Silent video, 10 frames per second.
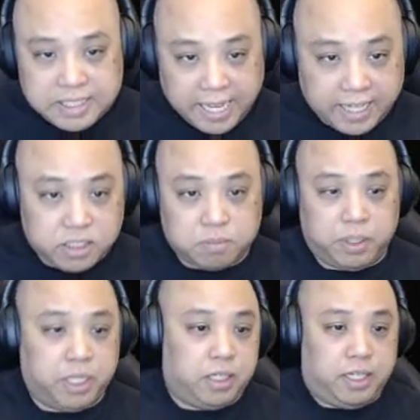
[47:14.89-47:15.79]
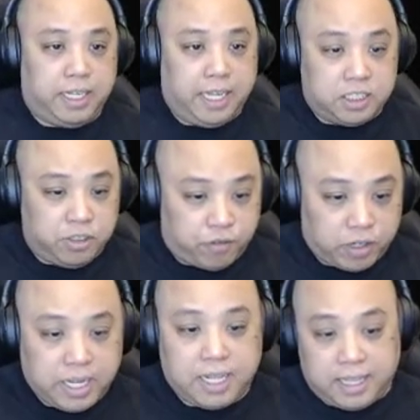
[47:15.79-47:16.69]
Yes, but in case you
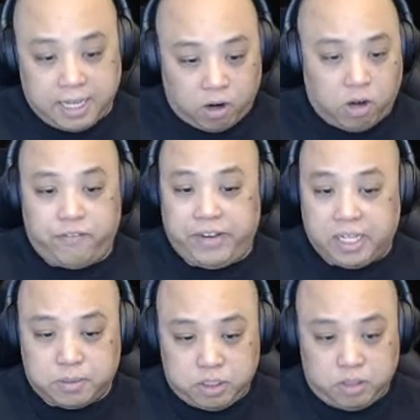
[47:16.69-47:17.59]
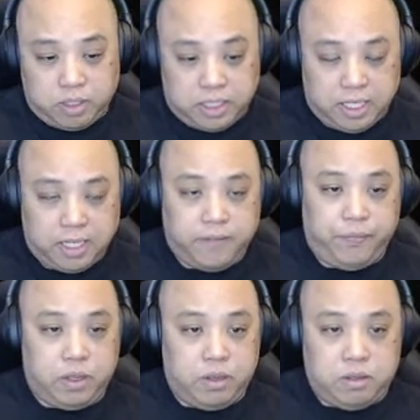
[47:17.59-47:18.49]
forget, they are available to you in the
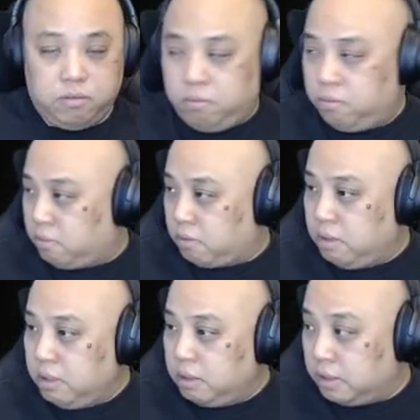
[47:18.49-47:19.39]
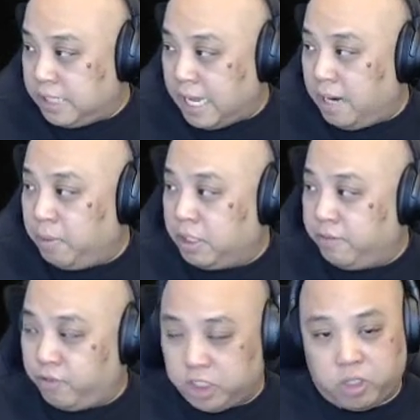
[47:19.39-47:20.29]
data booklet
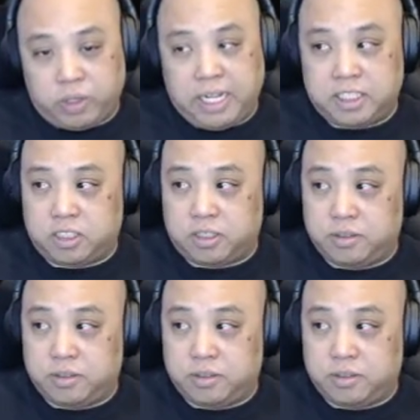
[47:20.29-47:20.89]
for short answer.